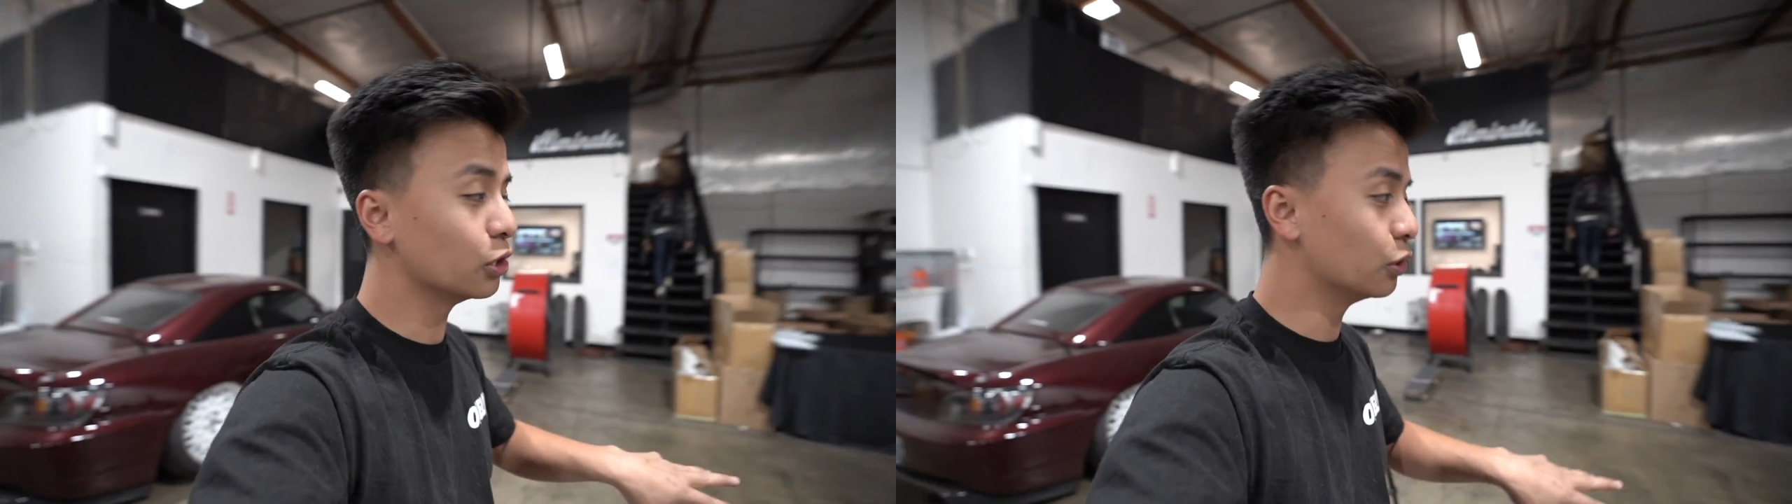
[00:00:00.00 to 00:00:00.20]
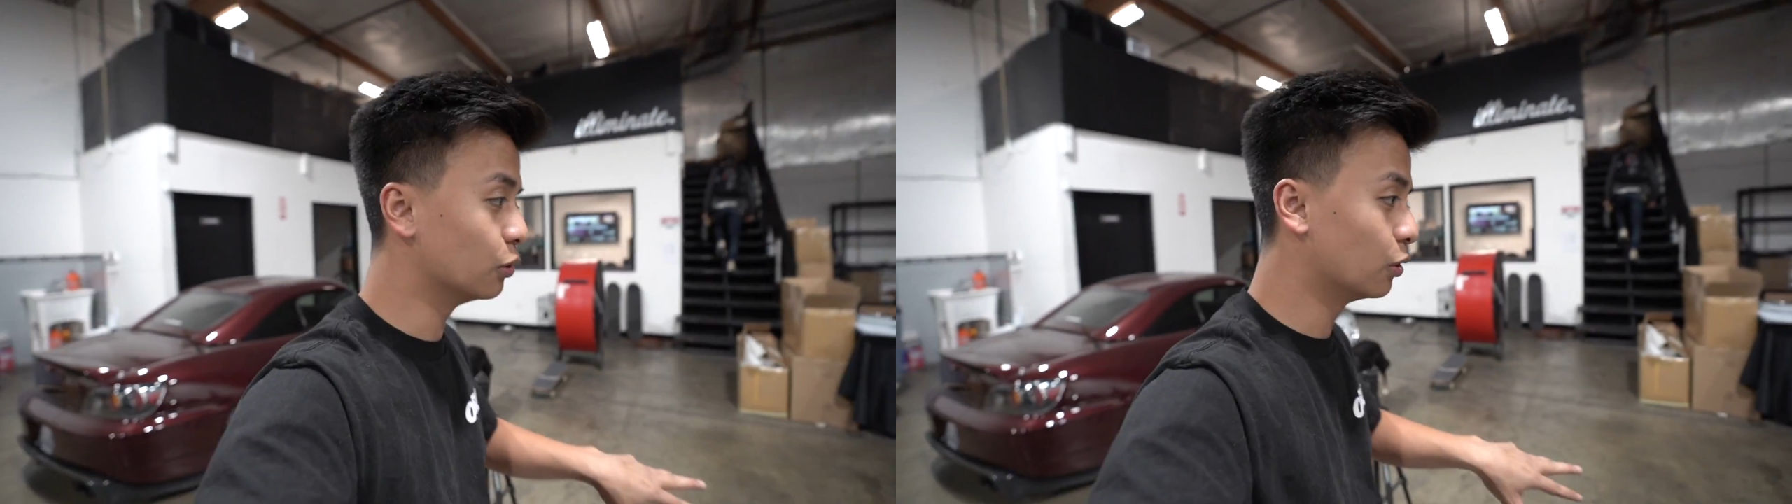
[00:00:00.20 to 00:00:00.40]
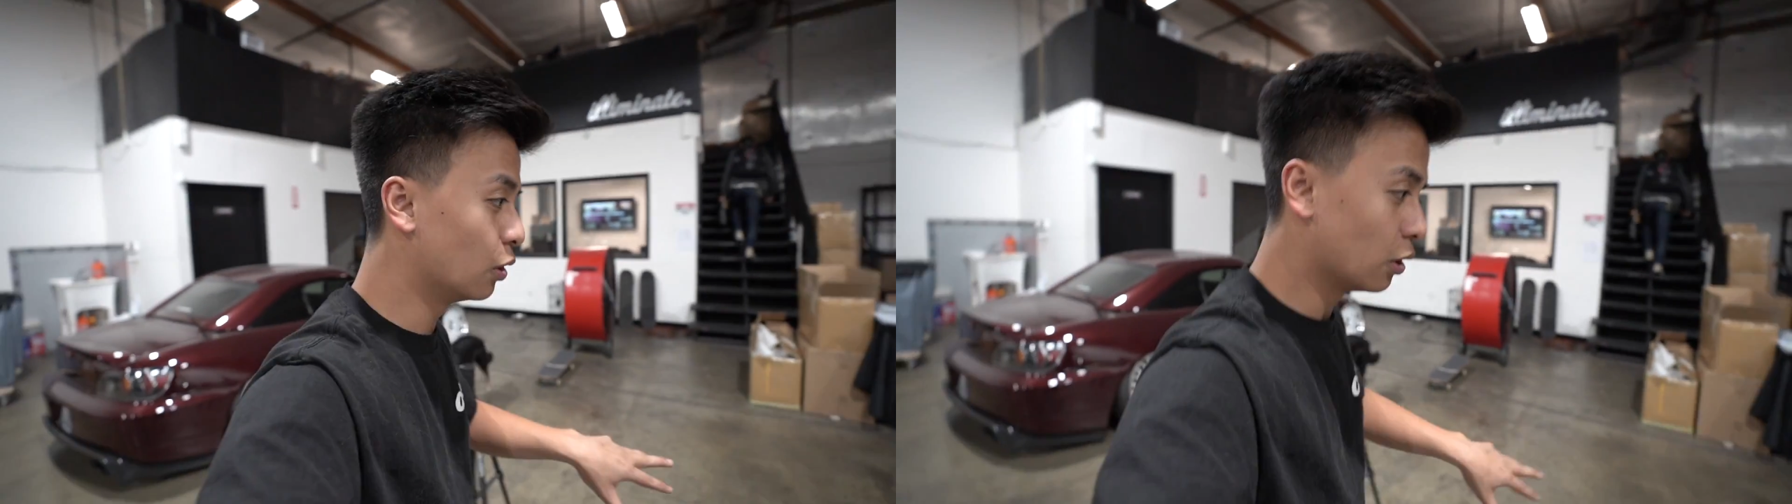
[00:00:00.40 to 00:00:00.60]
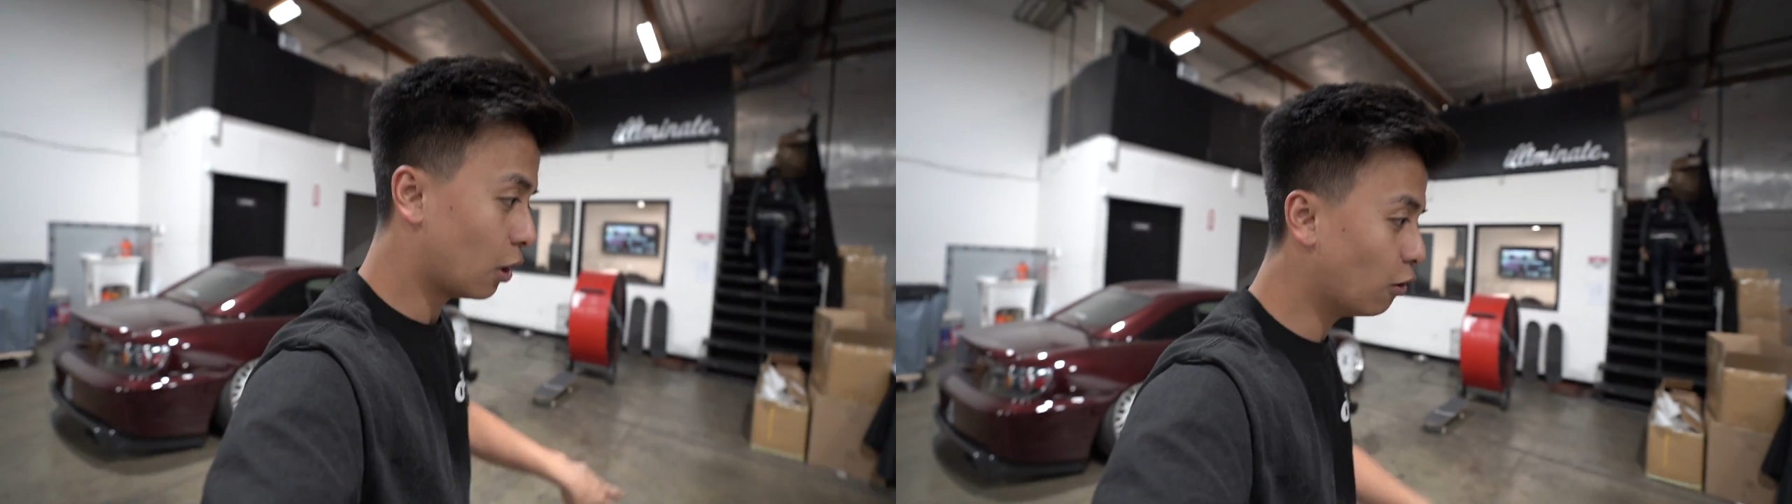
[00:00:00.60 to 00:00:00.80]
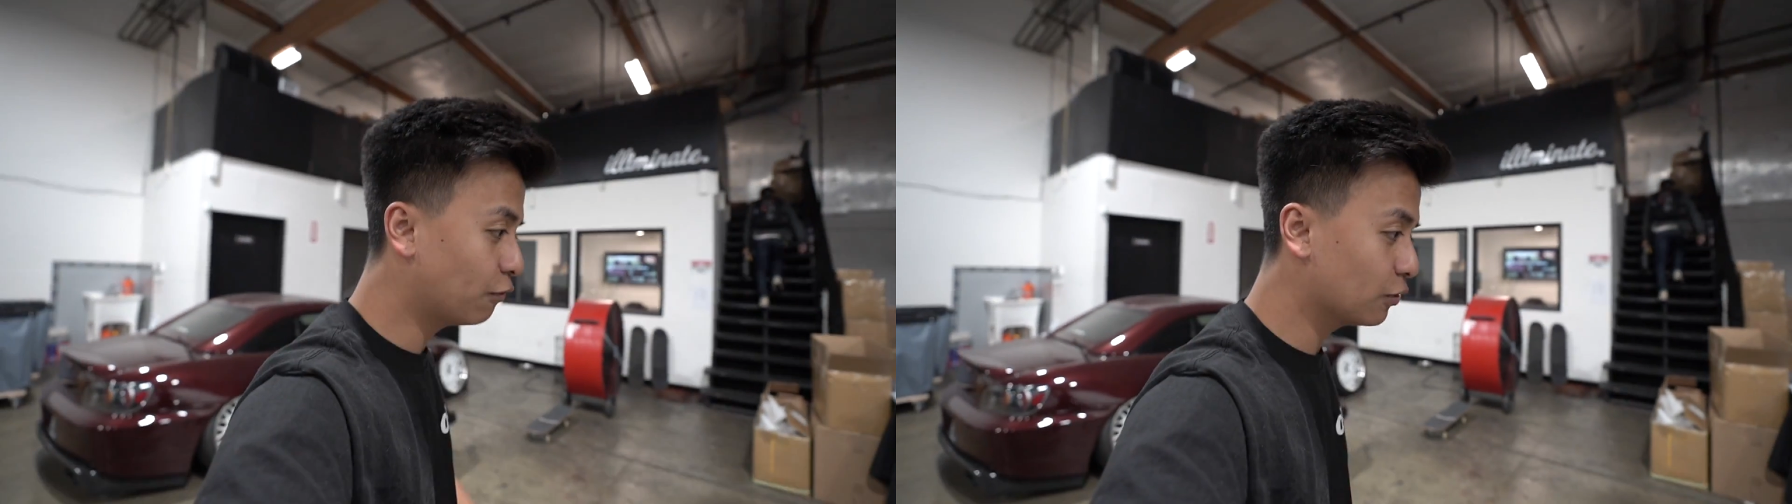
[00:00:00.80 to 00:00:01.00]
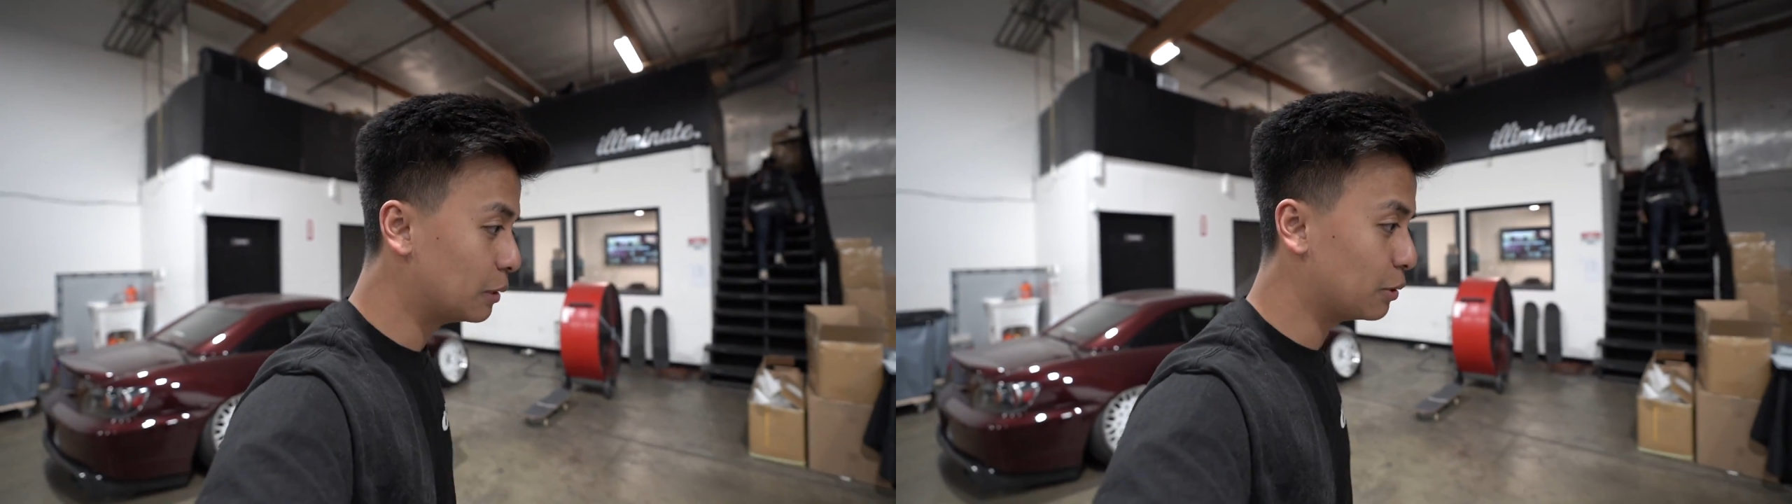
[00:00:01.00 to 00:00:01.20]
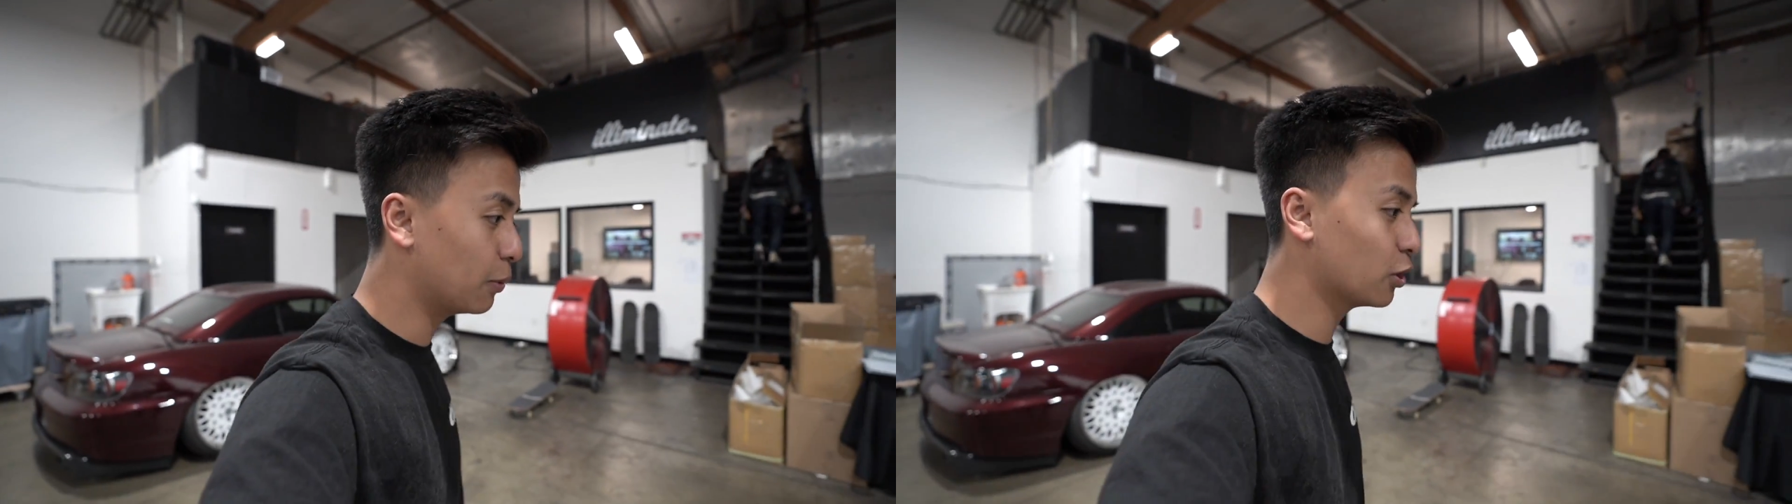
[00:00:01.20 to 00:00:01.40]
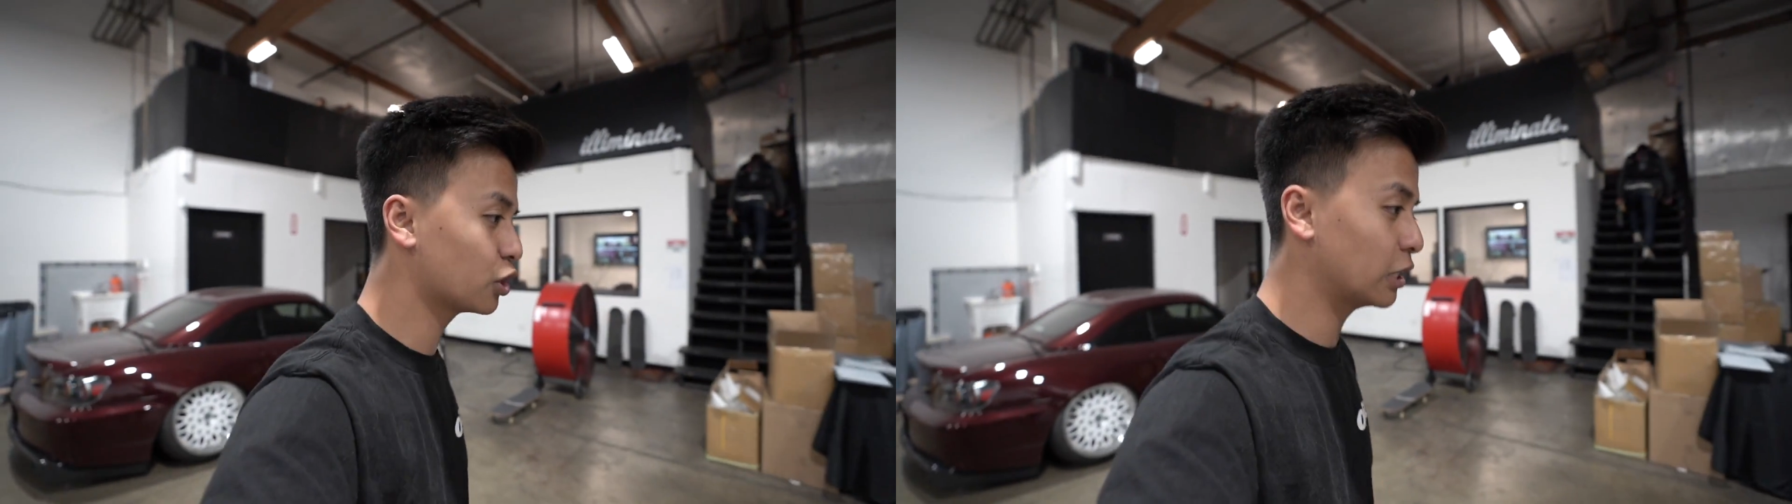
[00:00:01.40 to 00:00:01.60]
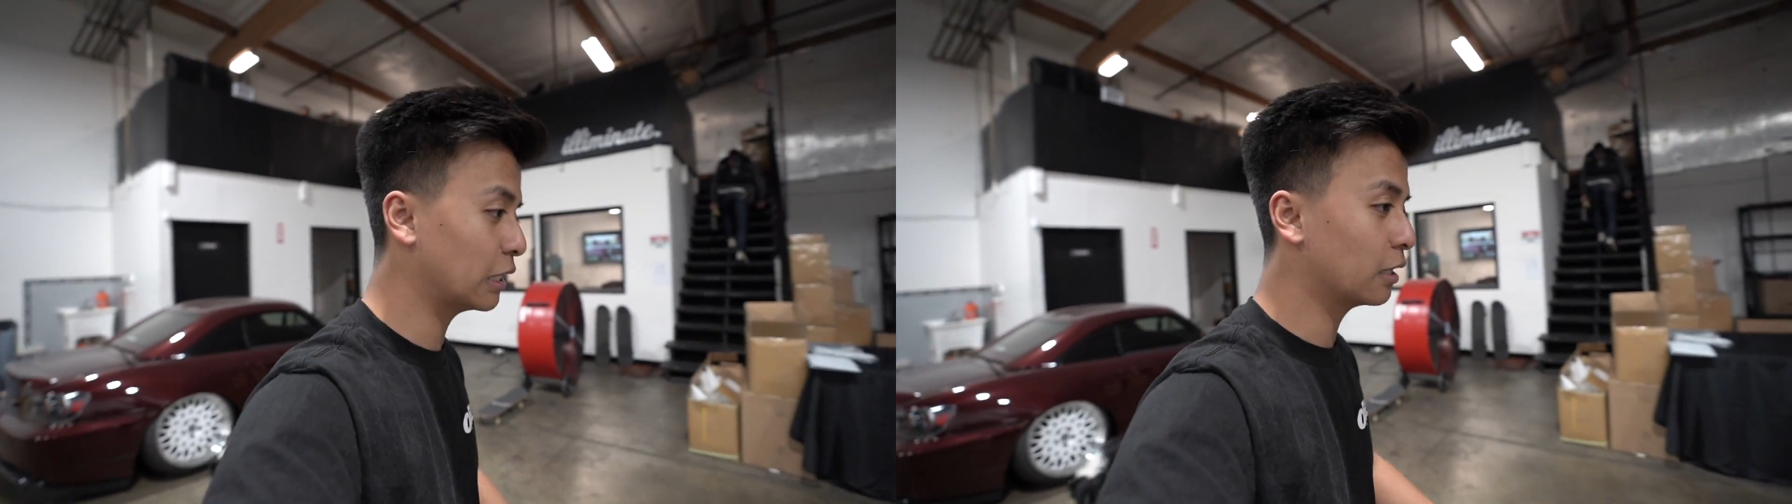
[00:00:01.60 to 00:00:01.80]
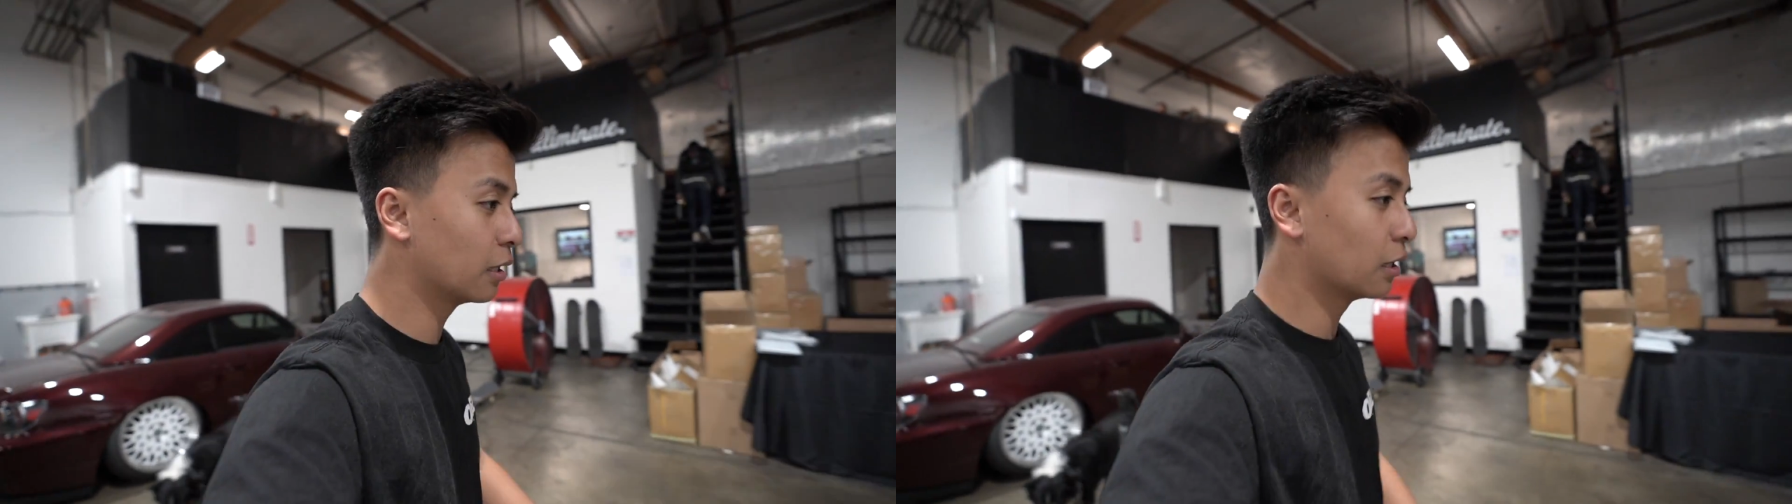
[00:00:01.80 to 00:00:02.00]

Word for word: to hopefully be pushing